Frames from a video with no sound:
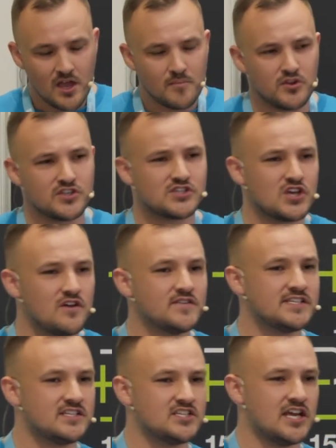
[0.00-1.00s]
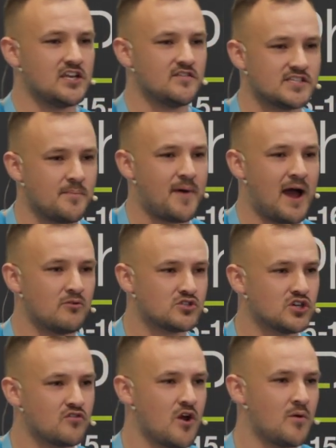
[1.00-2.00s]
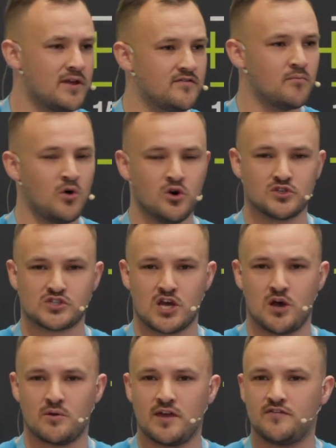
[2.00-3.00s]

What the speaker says: But the services agenda is about to grow even more so.